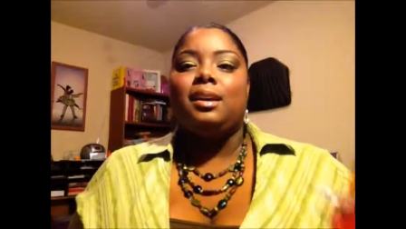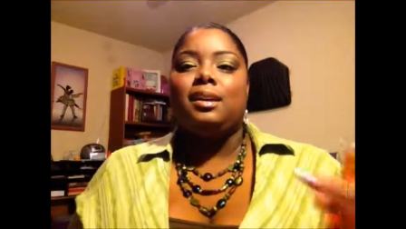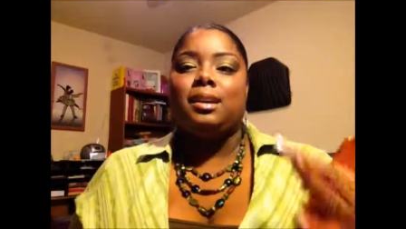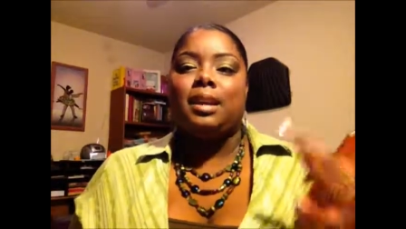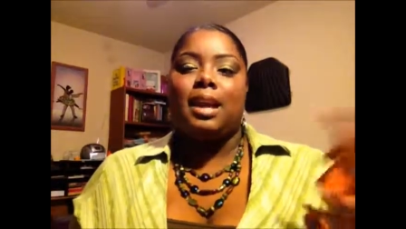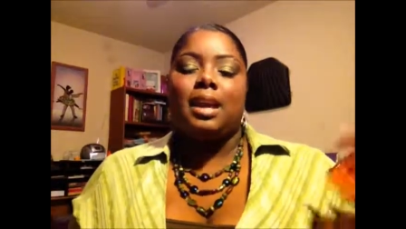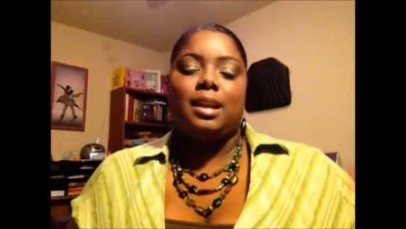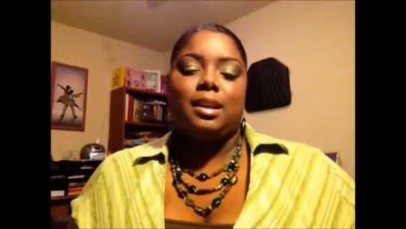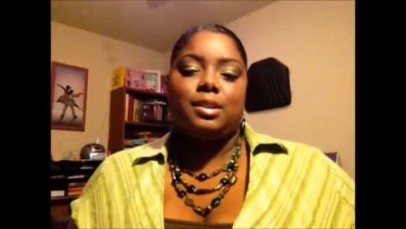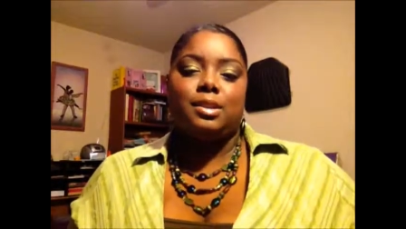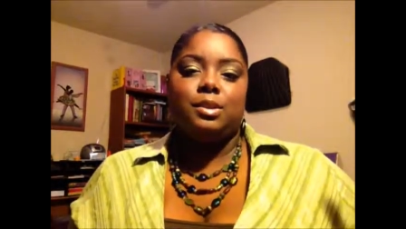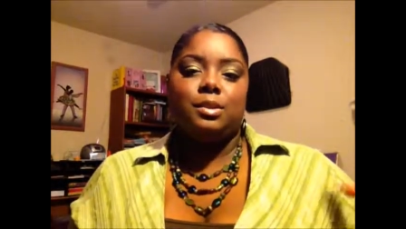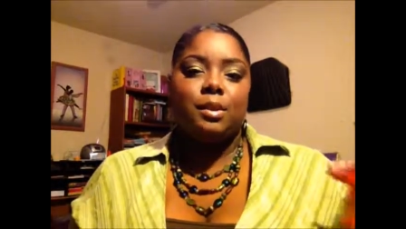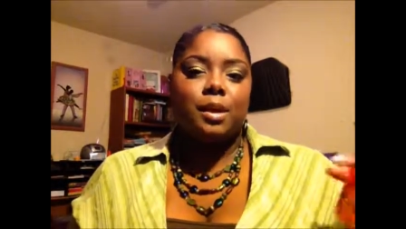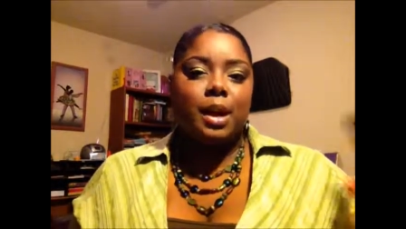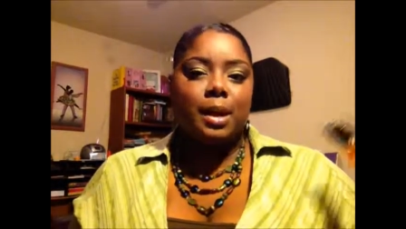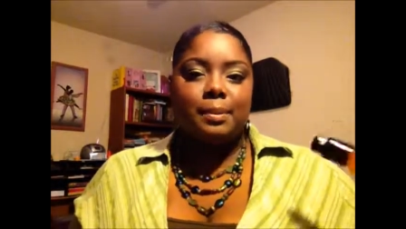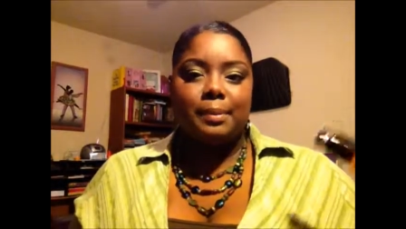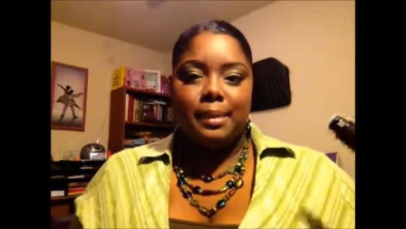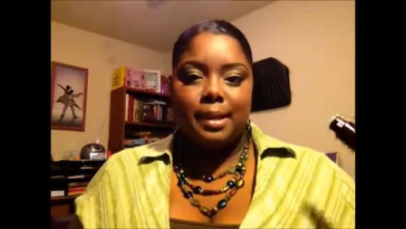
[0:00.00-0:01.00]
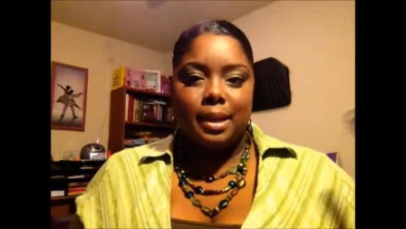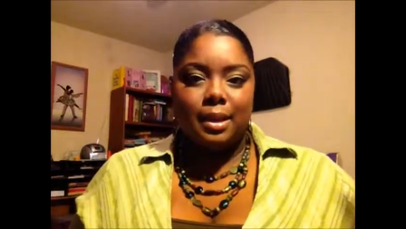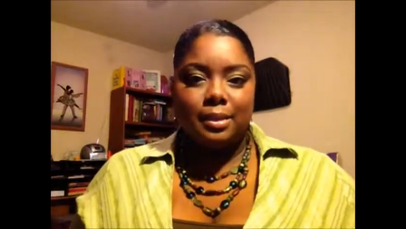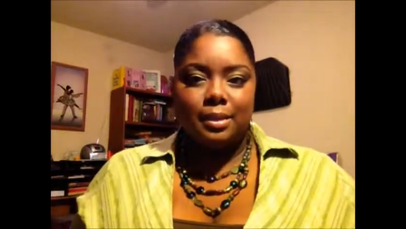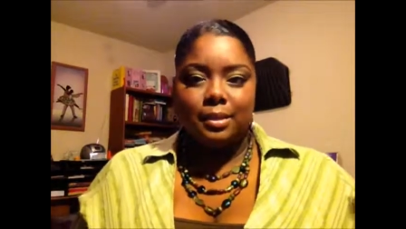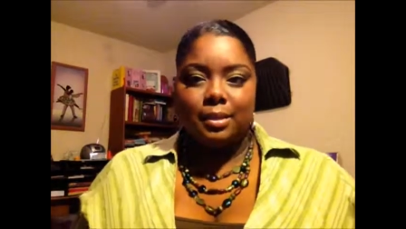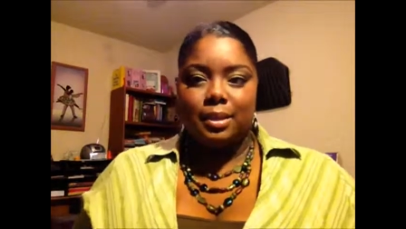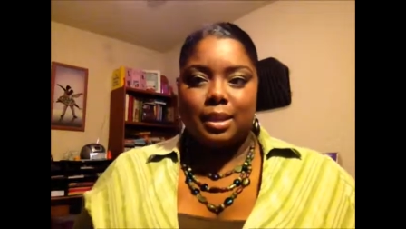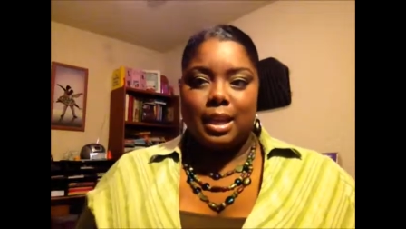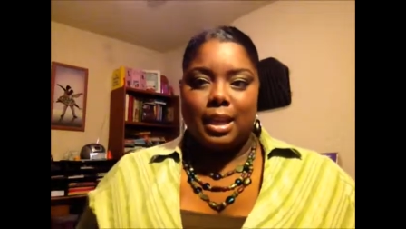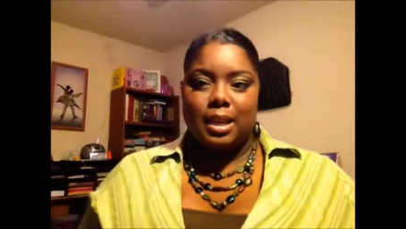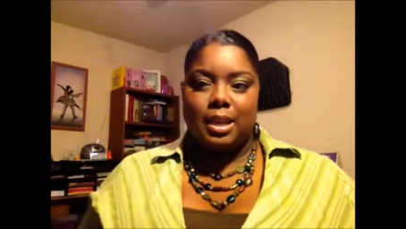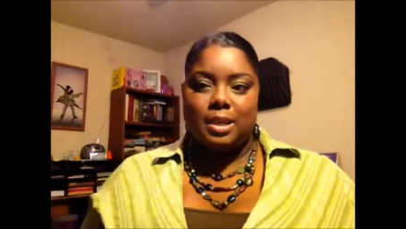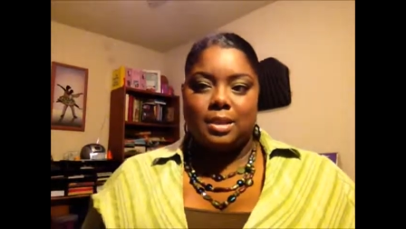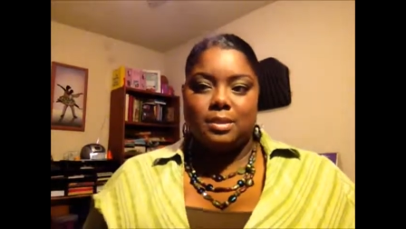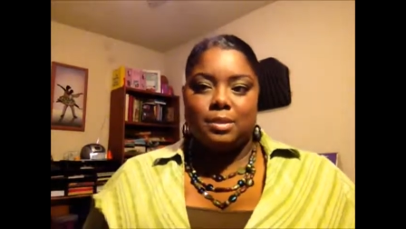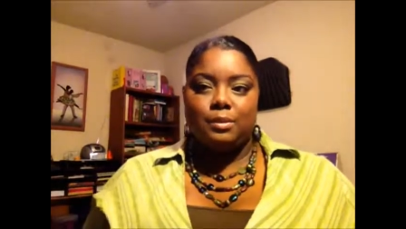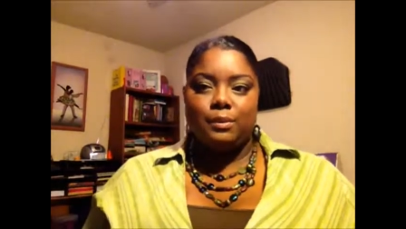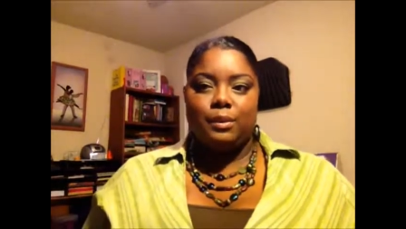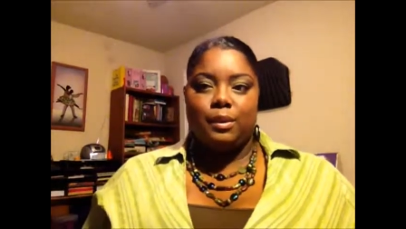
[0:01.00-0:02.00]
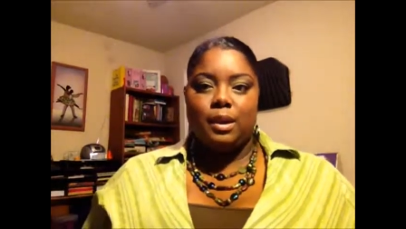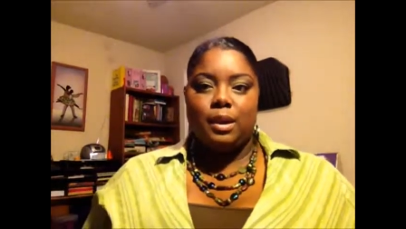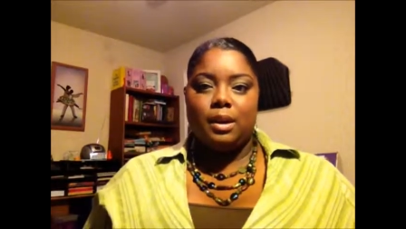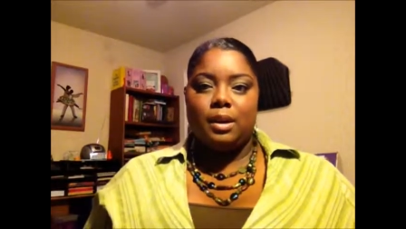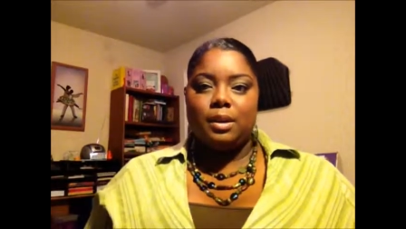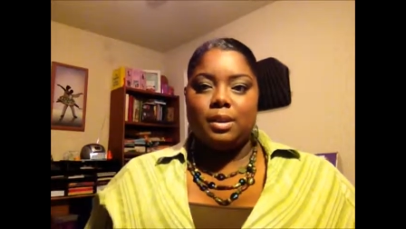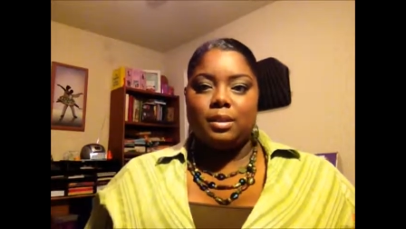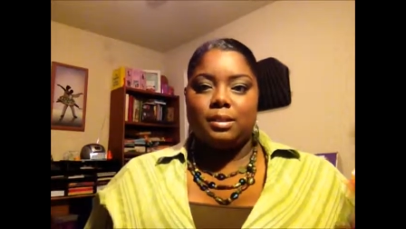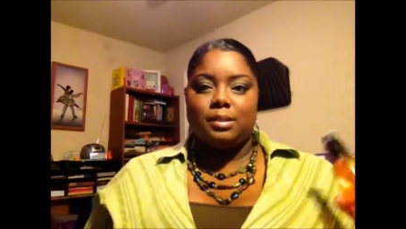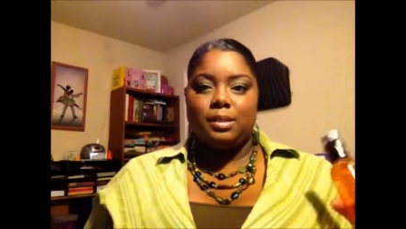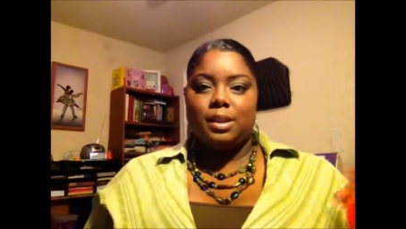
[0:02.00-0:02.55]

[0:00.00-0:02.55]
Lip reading: Kind of do a couple of other things for,